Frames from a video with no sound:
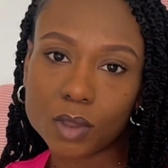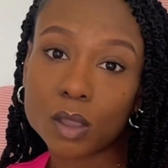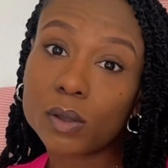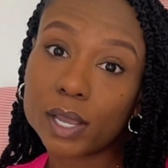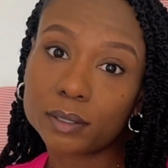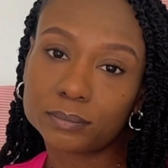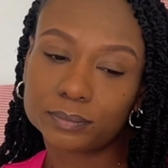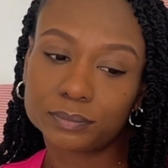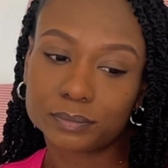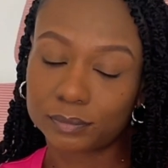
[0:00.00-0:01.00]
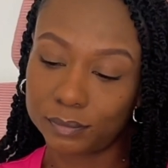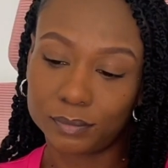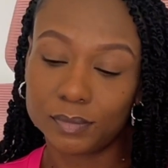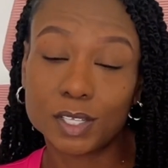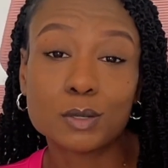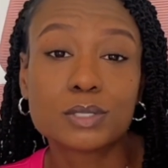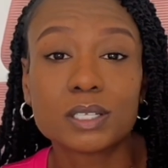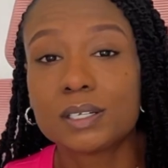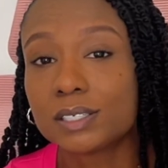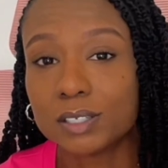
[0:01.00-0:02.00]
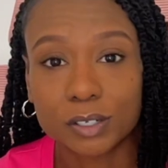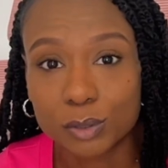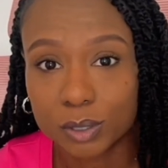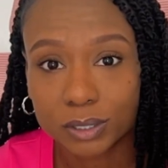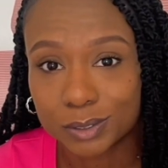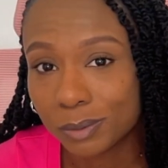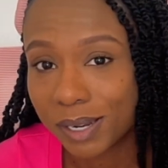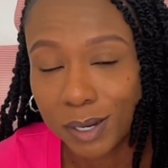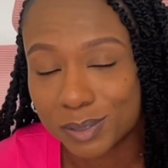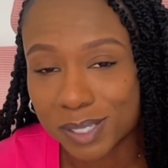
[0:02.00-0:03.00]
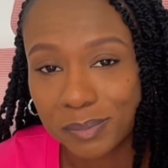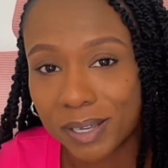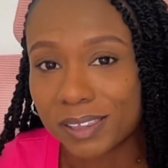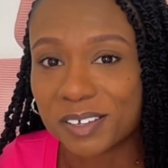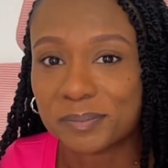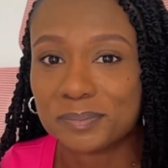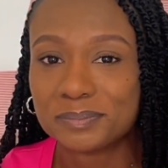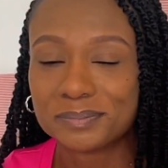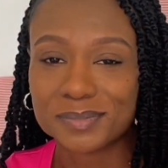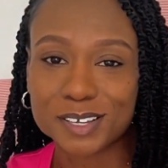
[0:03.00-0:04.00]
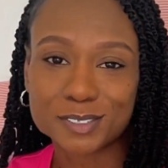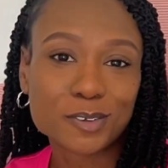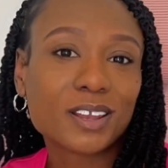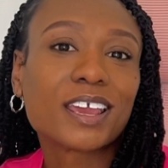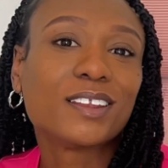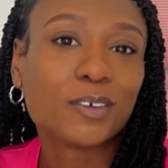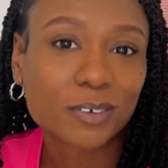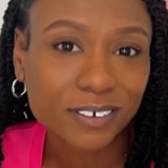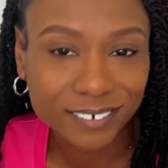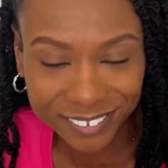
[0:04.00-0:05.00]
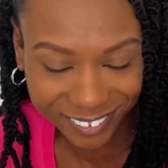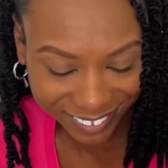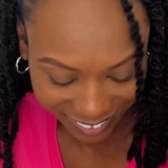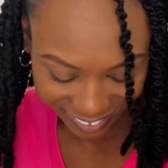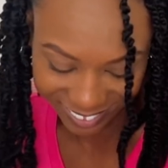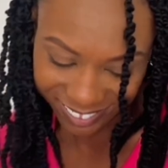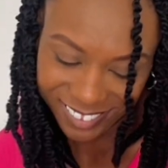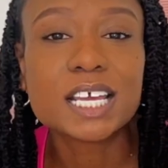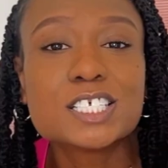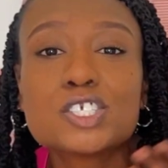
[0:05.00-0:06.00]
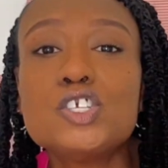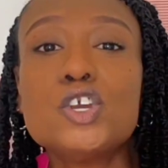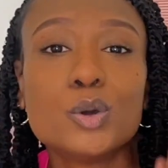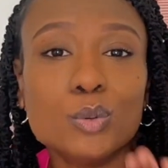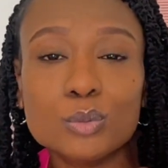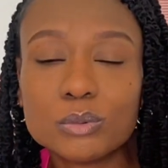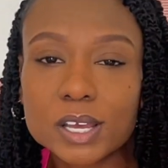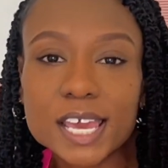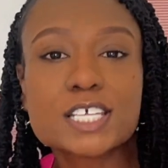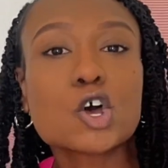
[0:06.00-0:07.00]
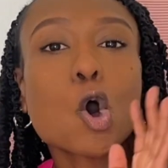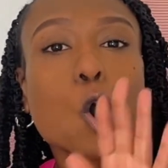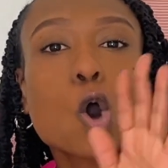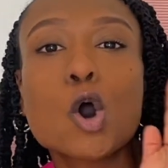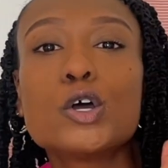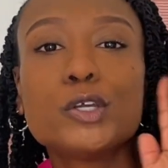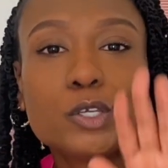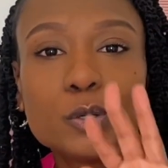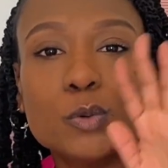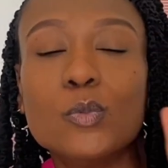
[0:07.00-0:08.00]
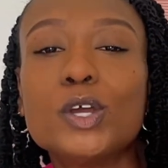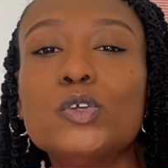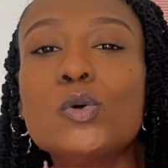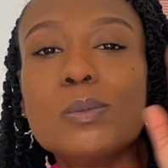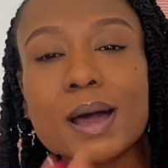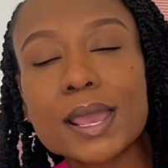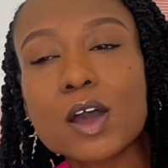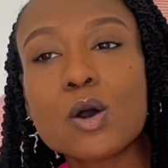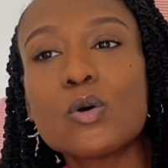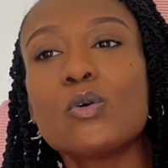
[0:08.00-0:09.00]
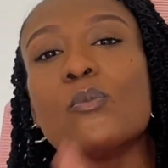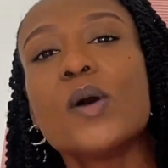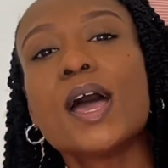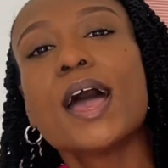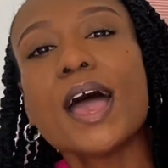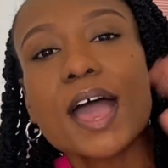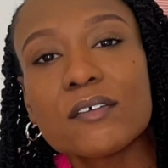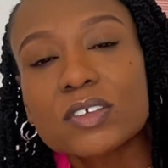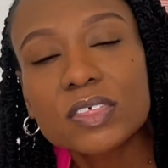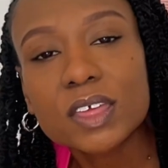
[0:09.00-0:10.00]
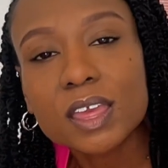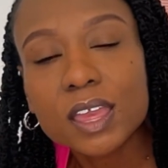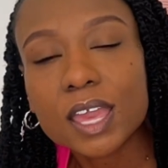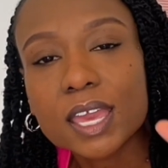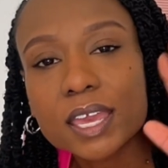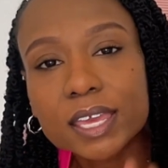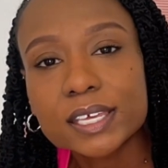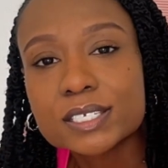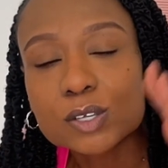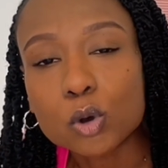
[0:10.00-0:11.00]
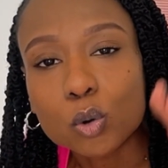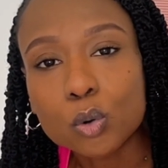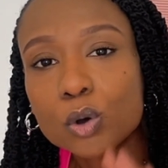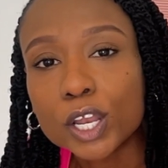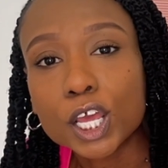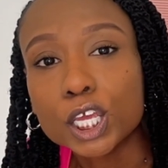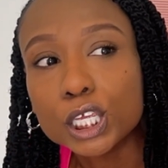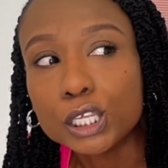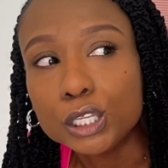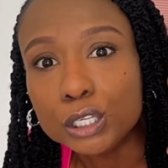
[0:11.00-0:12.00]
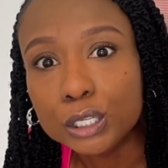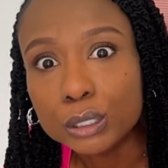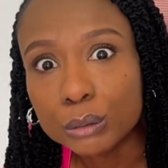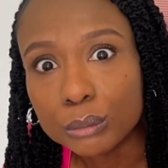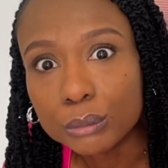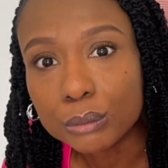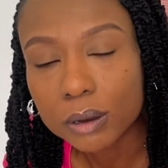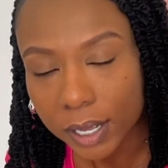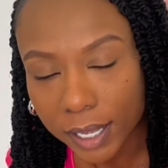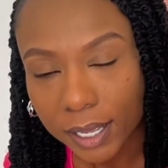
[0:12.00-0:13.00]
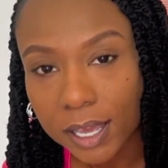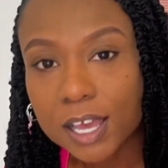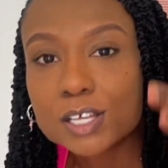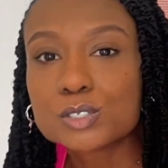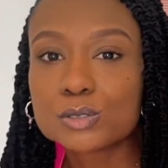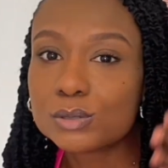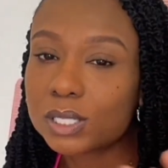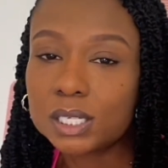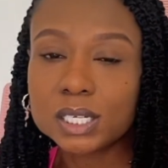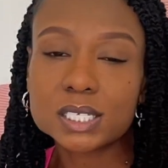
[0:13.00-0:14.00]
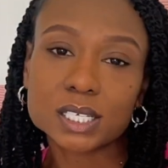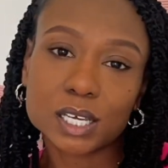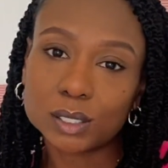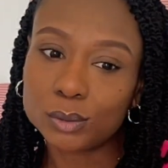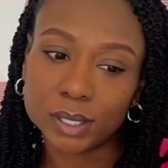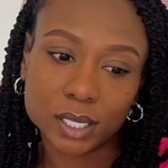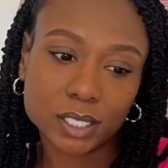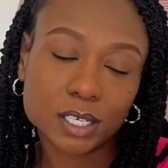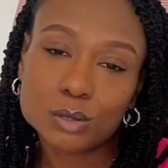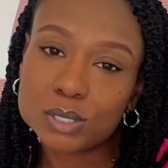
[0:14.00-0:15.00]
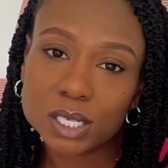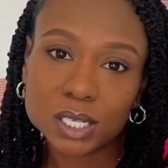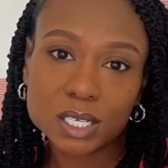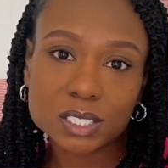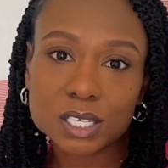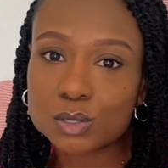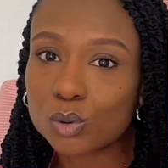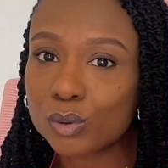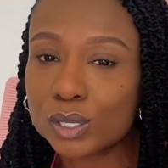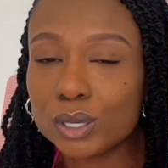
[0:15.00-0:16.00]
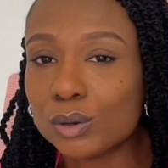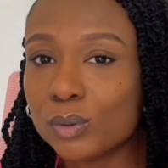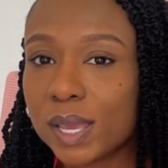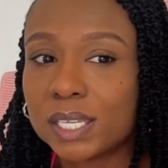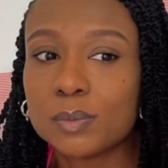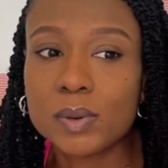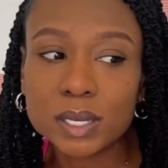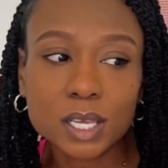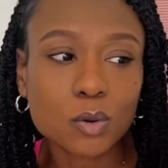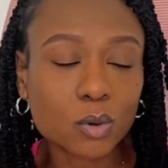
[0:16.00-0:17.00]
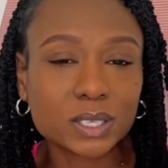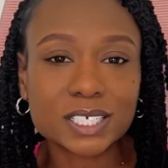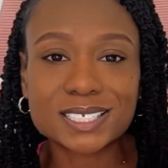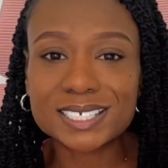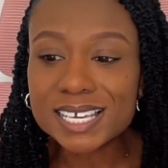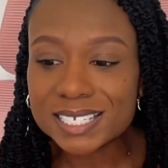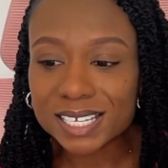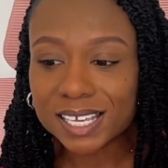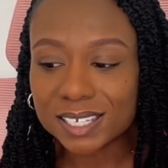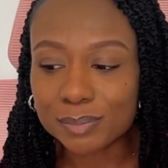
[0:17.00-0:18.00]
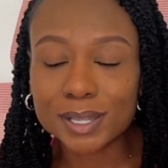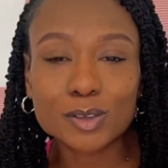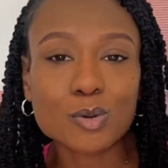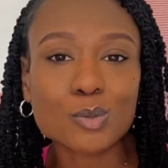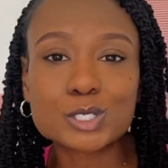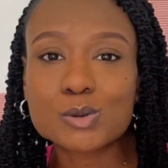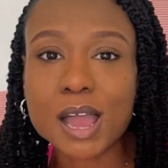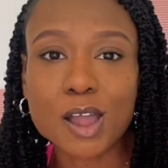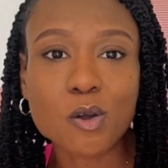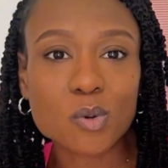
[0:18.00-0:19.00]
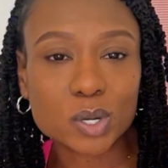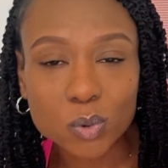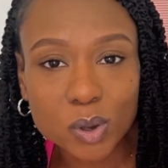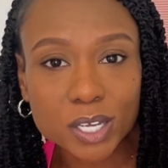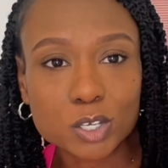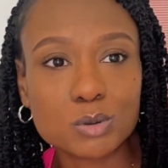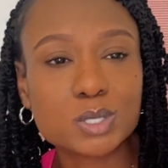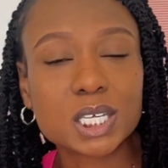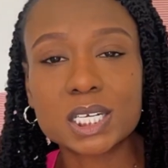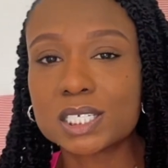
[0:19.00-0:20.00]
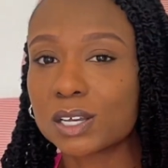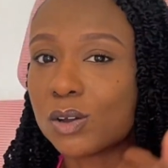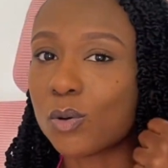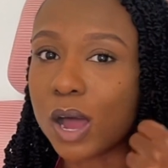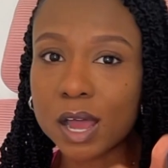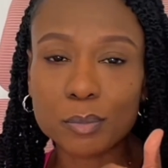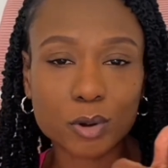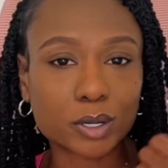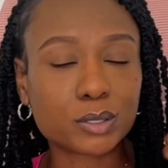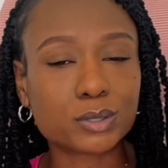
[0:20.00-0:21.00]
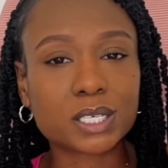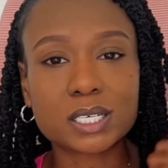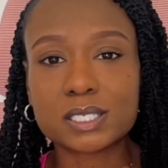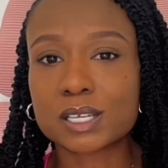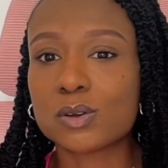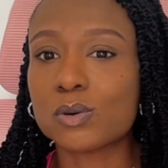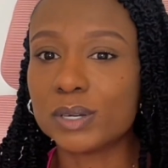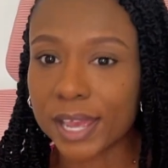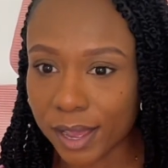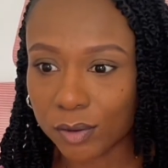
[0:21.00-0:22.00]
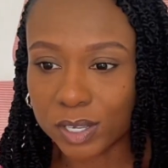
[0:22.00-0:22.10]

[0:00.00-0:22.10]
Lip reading: Okay. The utilities are yours. Nobody else can pay them. There's no landlord. It's you. It's all you. When you buy a home, everything is on you. Okay? So utilities included. Your utilities is on you. And depending on the season, depending on what you got going on, your utilities could go up or your utilities can go down.